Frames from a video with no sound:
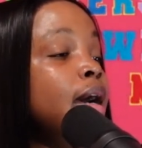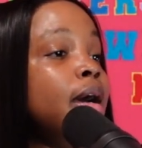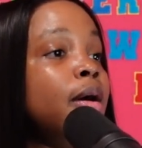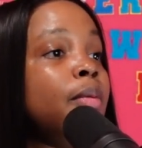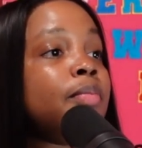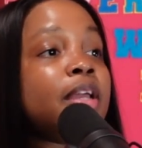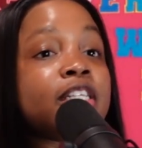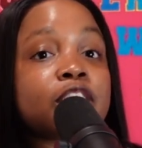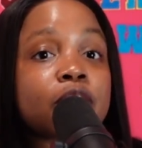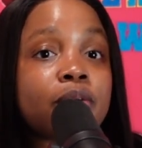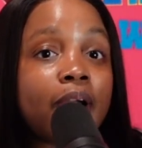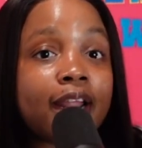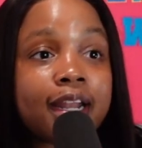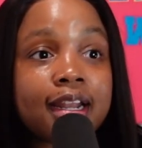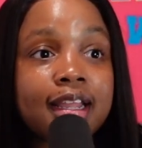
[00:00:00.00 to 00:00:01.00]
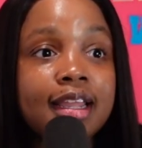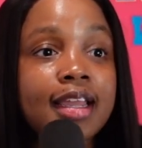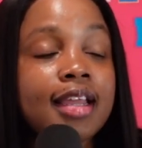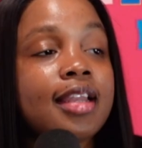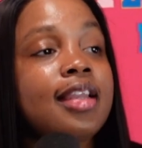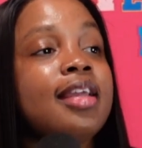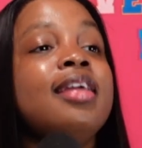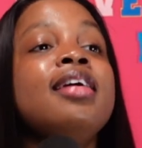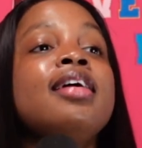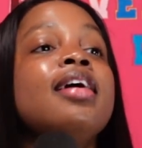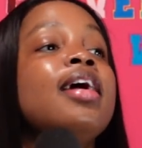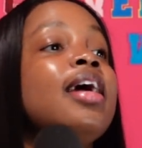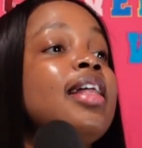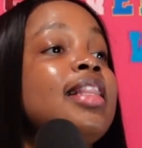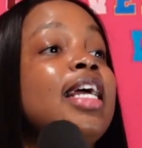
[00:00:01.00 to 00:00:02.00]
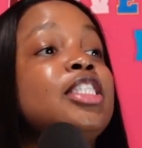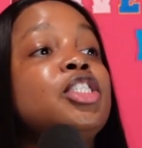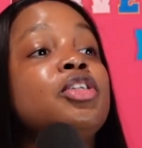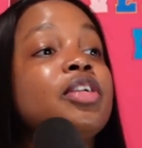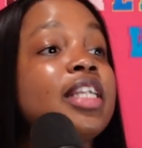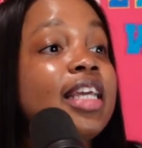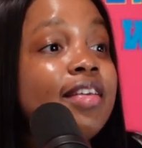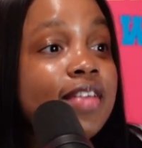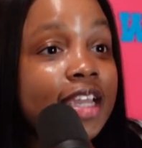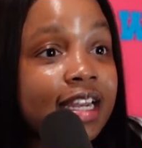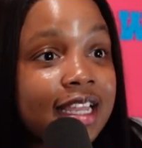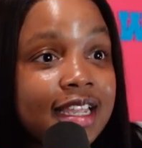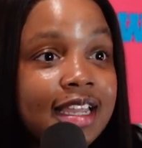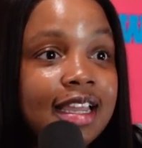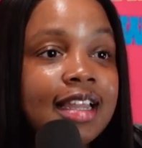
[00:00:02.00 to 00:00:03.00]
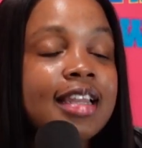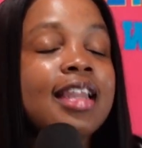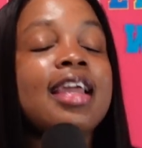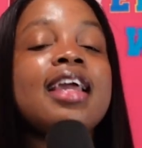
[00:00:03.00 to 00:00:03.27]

integrated in, that you're living in,